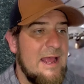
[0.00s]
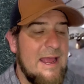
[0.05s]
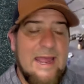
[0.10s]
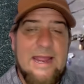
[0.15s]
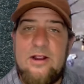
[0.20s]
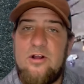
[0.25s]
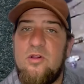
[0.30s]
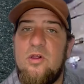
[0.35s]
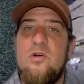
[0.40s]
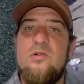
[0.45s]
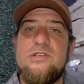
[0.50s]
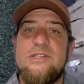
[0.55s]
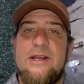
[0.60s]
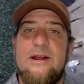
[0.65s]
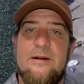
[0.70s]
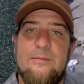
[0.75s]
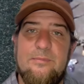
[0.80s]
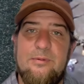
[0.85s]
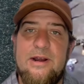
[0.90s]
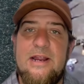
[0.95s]
a closed air
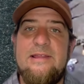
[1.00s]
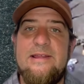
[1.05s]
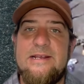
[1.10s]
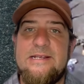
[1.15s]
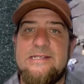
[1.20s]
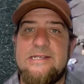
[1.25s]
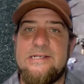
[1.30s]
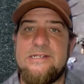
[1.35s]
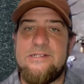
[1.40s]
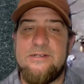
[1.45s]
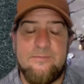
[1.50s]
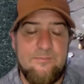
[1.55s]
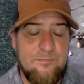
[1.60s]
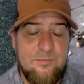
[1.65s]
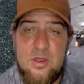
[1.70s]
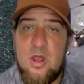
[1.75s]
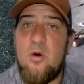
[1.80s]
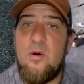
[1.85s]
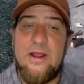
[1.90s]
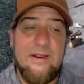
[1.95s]
breathing system,
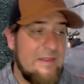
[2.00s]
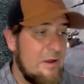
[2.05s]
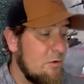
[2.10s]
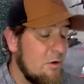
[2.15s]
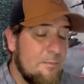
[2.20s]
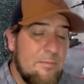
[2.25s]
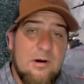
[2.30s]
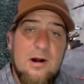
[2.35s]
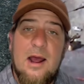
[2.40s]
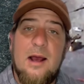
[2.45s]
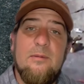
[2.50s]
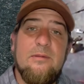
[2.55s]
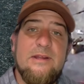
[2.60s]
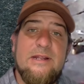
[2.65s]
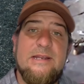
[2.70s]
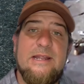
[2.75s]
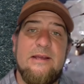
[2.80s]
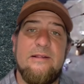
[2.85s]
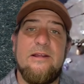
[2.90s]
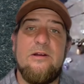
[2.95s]
knowing they were probably
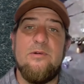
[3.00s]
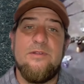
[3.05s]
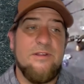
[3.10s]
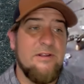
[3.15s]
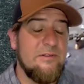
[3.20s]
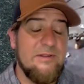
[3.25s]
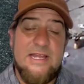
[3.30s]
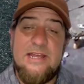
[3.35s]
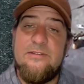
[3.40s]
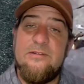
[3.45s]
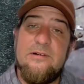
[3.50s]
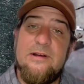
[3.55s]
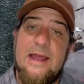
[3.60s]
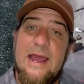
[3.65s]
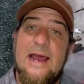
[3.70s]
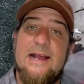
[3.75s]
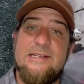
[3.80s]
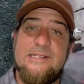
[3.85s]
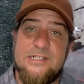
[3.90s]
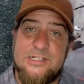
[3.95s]
dealing with a lethal
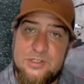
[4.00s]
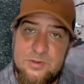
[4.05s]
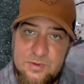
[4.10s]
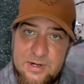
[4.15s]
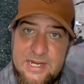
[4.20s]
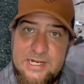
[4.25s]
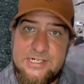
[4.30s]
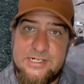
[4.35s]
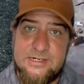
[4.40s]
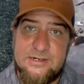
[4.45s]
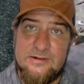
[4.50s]
gas situation,